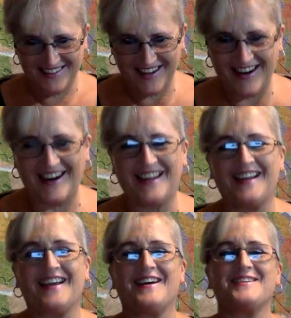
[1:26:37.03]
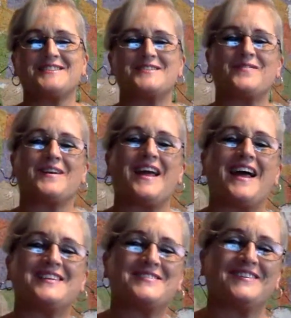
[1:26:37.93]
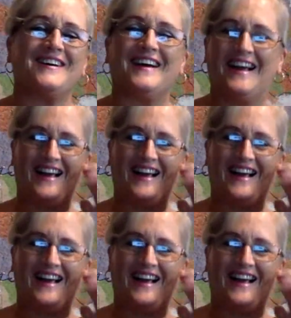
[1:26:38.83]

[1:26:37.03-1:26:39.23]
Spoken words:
There you go, Supernatural.